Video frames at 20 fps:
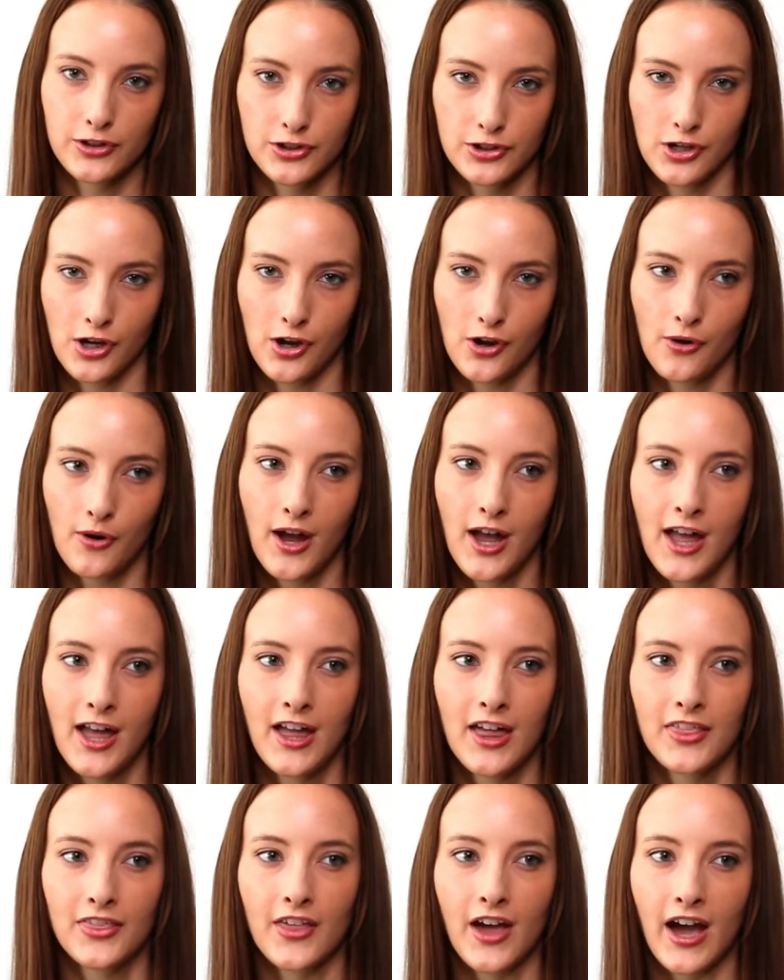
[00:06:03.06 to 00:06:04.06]
show,
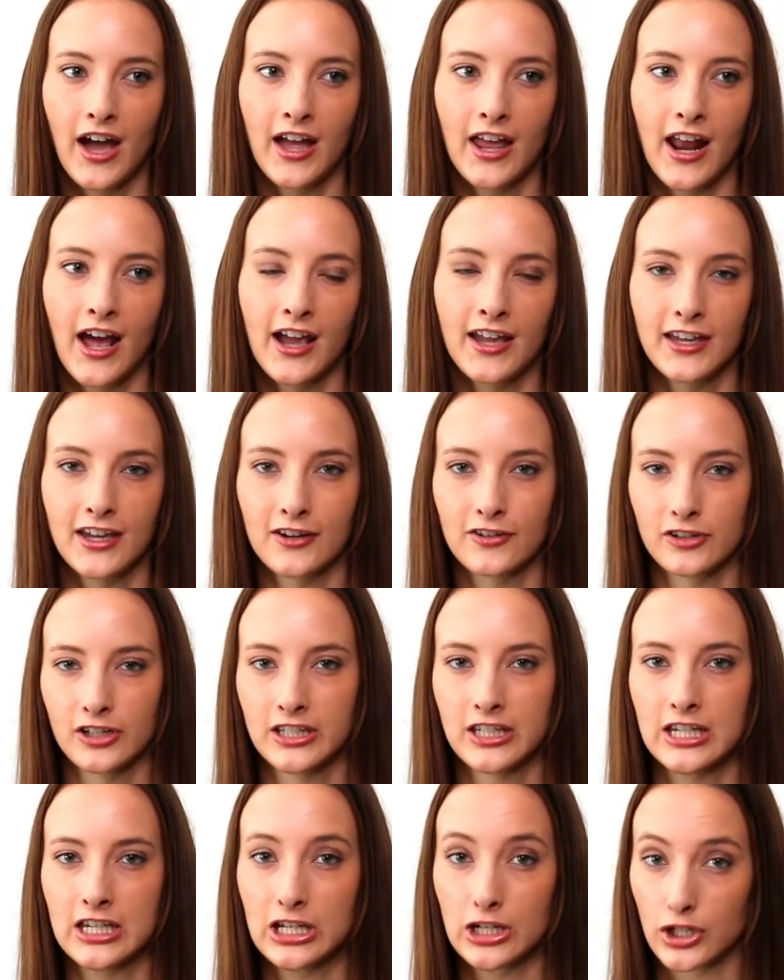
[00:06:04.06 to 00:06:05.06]
that I get
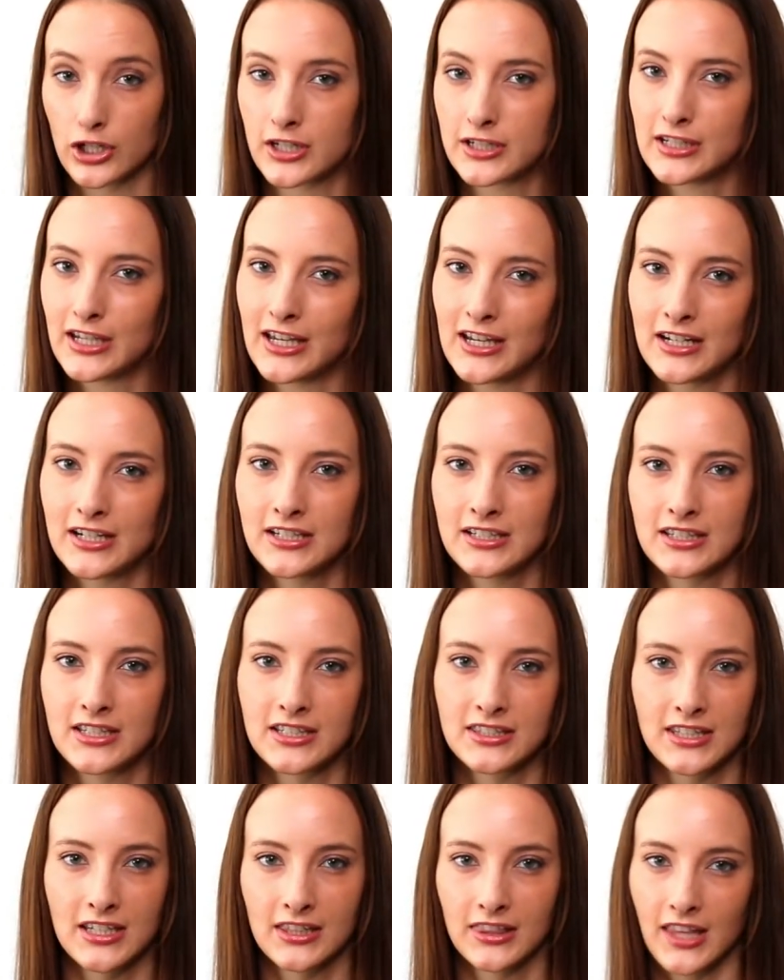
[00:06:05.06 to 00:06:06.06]
really irritated
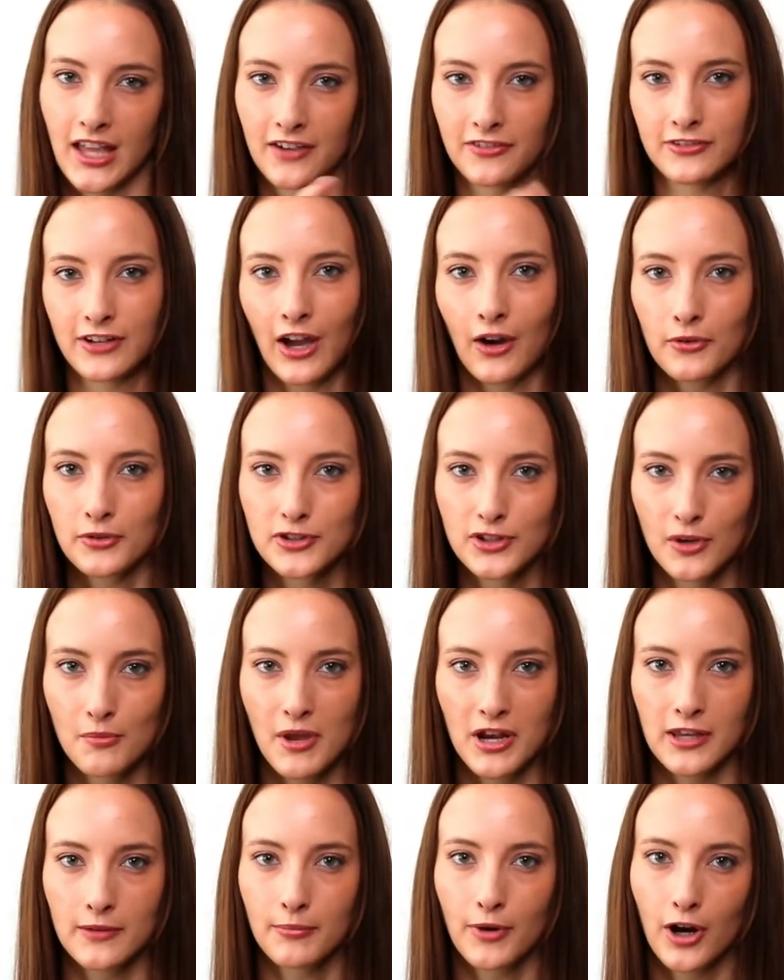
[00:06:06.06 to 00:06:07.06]
that they left out so
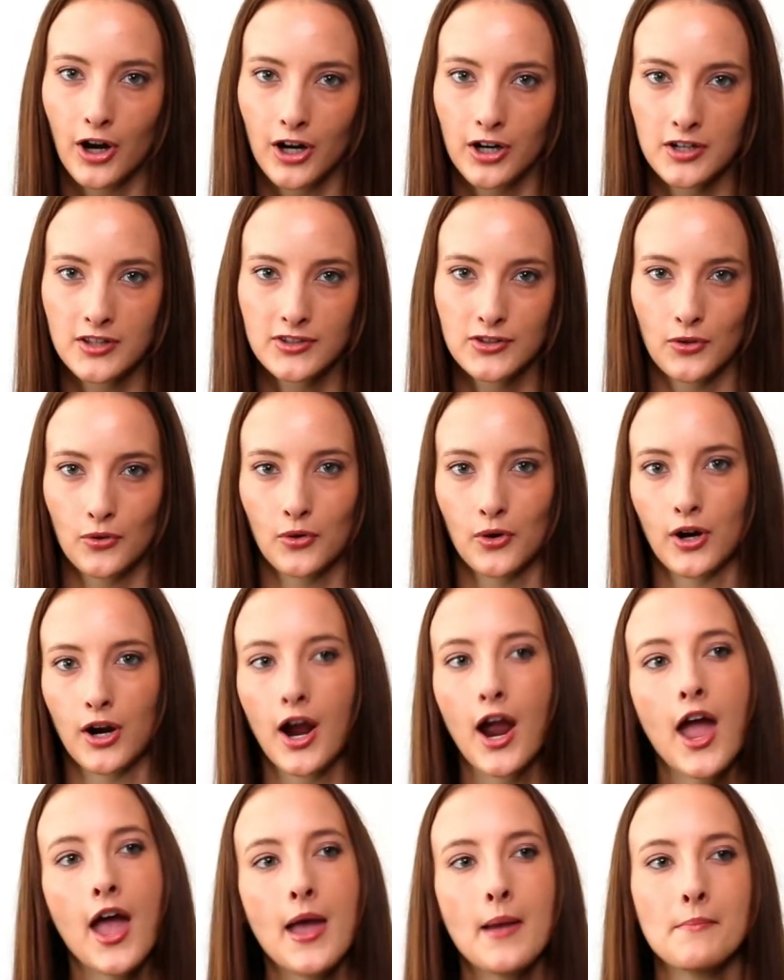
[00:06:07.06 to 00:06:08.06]
many parts,
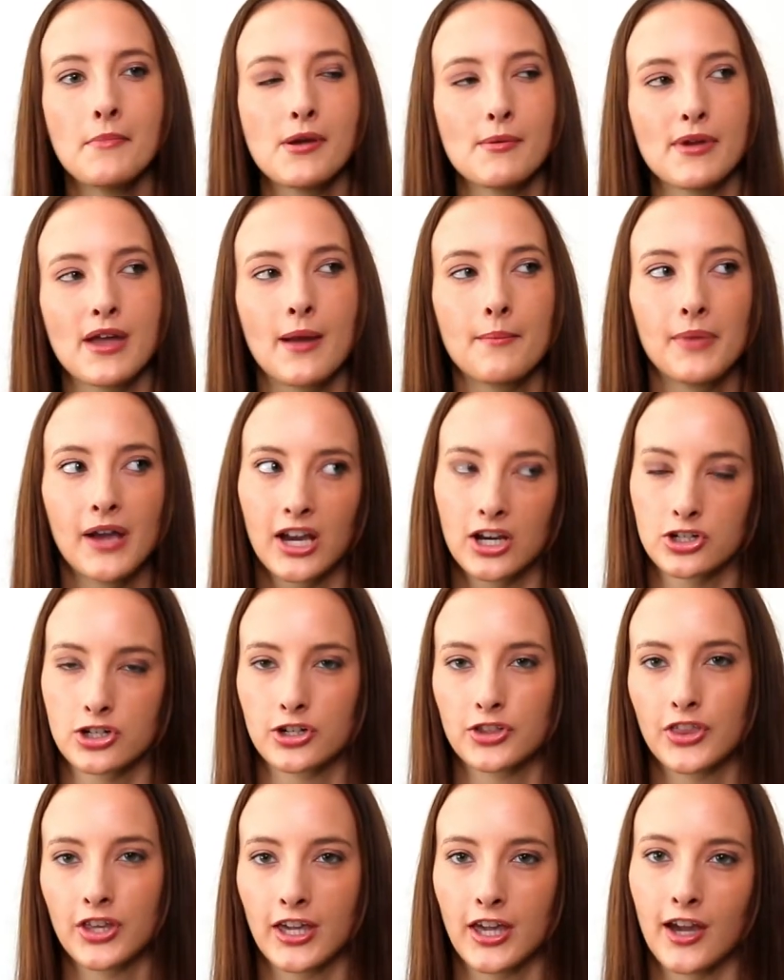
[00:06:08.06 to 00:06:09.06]
or maybe I
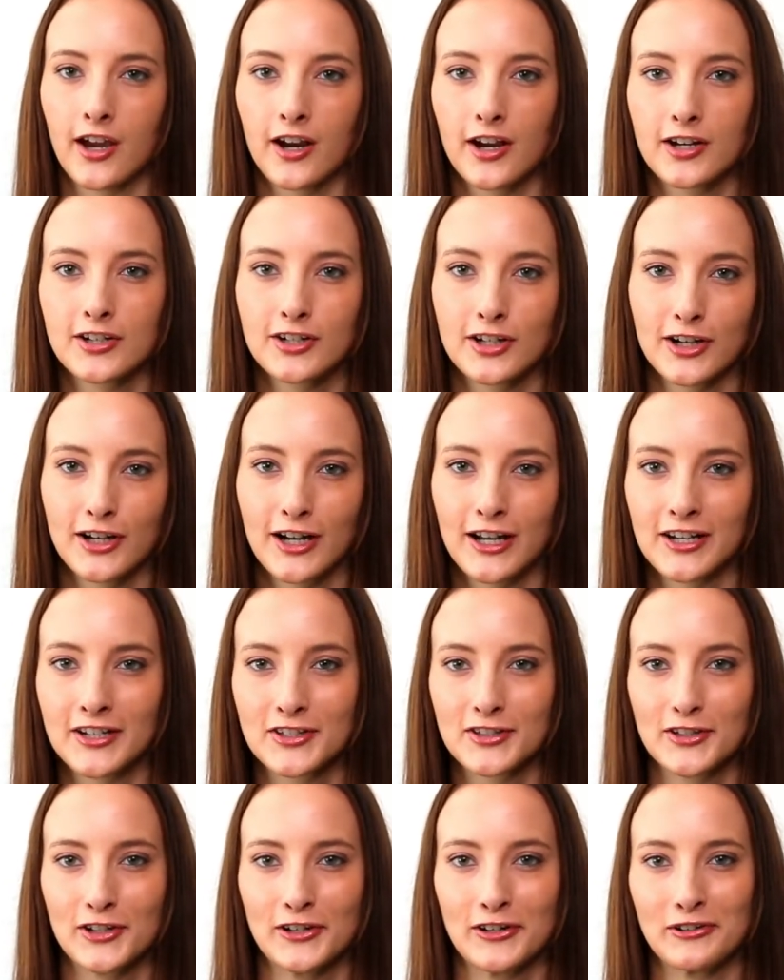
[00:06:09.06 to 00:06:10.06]
pictured the character in a
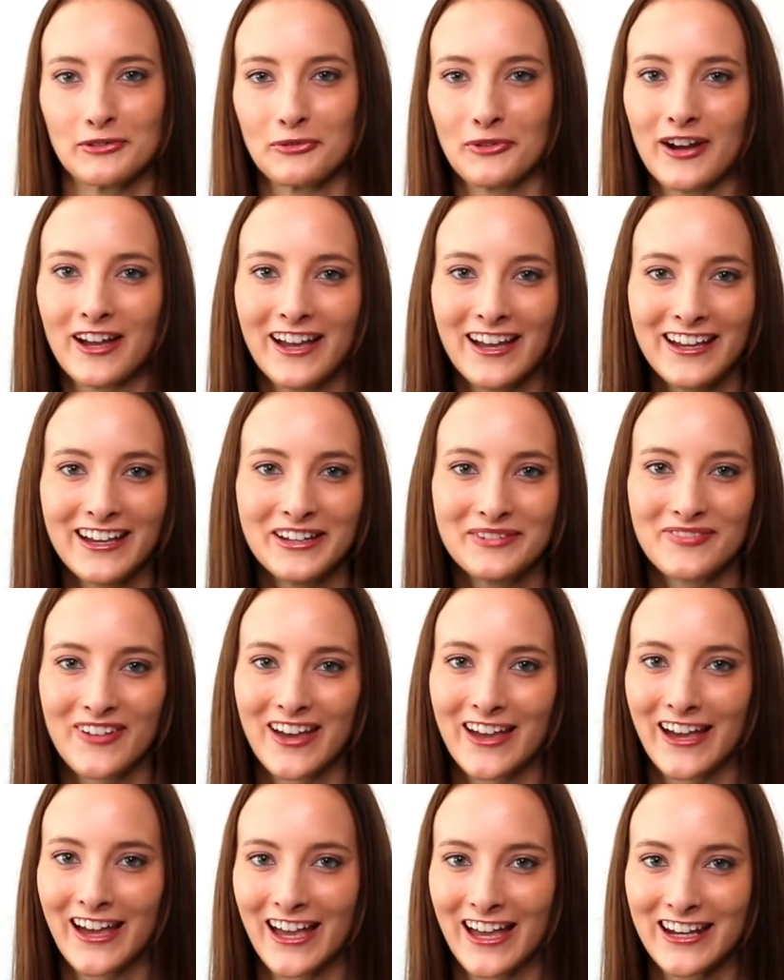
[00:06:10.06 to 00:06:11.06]
certain way in my
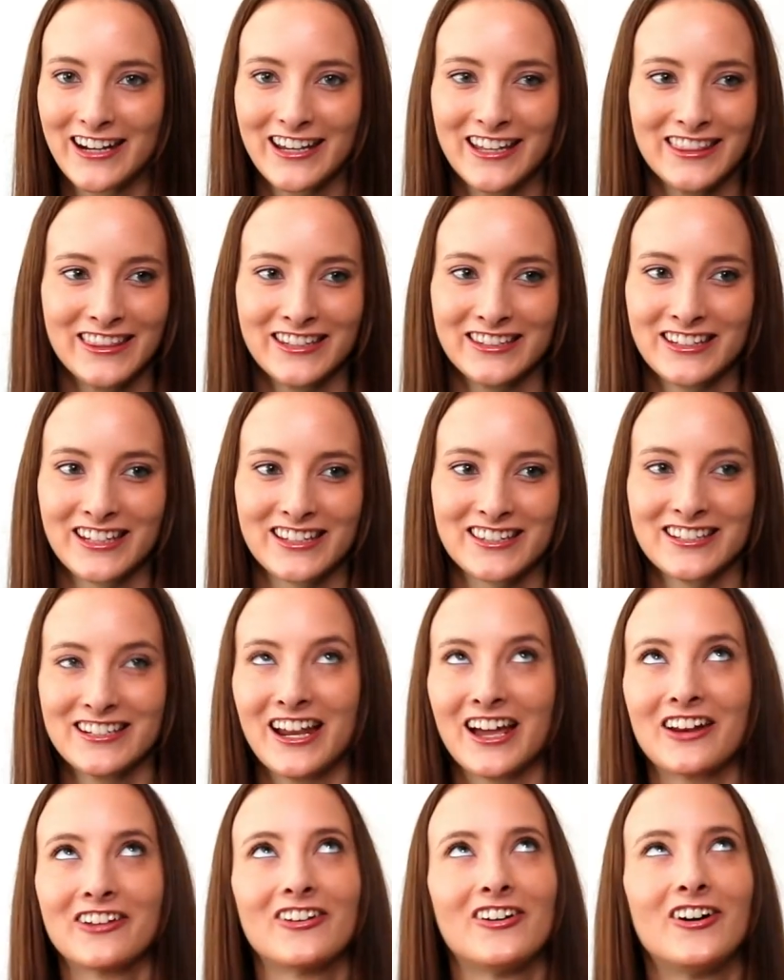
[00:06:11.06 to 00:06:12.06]
head and then that's
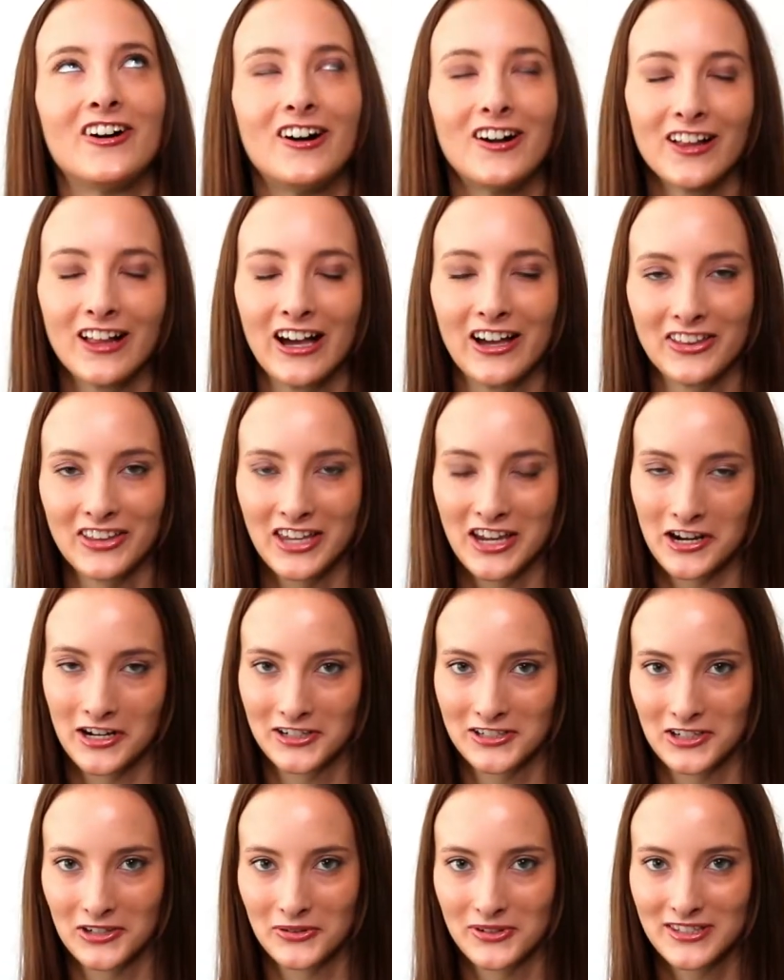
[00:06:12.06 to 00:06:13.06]
not at all how the
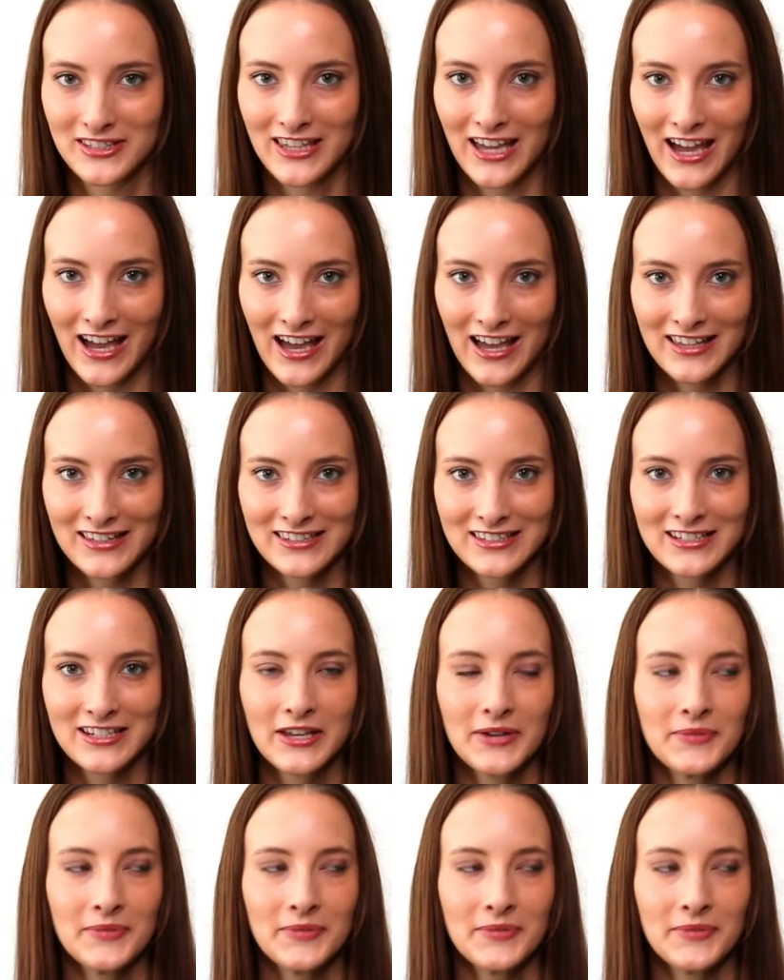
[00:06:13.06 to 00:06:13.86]
character was cast.